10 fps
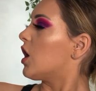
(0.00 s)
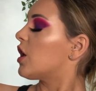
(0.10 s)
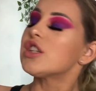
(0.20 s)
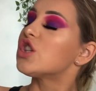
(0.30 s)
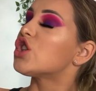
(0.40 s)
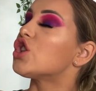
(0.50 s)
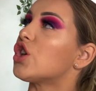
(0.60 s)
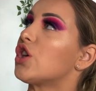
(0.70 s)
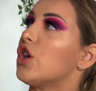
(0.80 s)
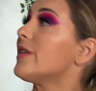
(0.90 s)

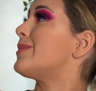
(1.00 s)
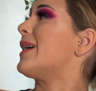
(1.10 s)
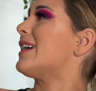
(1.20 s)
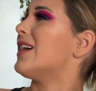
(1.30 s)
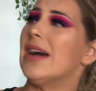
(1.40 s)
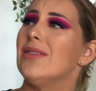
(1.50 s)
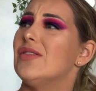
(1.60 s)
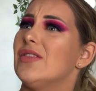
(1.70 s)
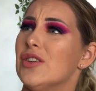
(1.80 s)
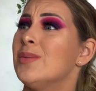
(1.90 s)
Excuse me,
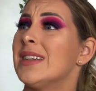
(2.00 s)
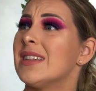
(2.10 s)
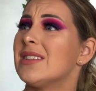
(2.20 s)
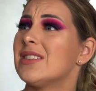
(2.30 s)
I'm filming.